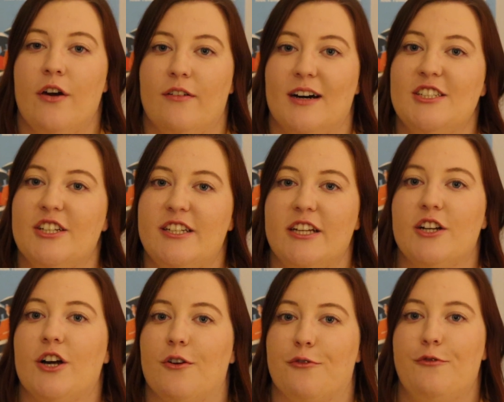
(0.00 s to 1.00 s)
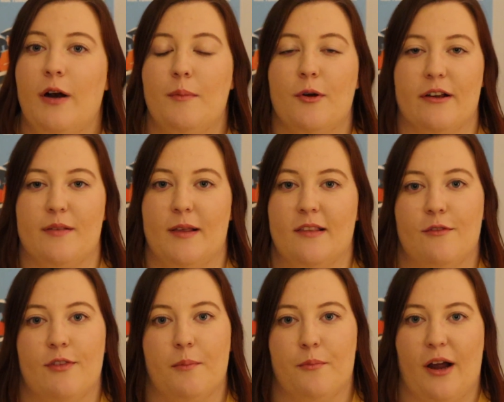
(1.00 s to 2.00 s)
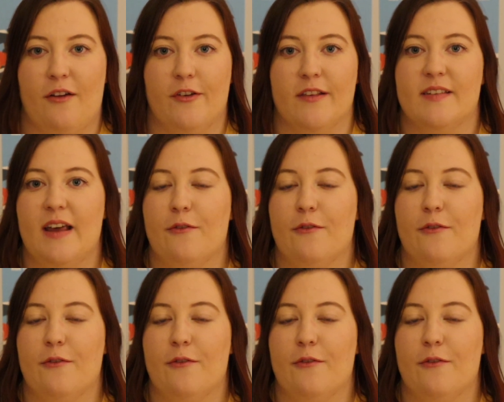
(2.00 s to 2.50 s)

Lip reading: Lunch and dinner are far more expensive than breakfast,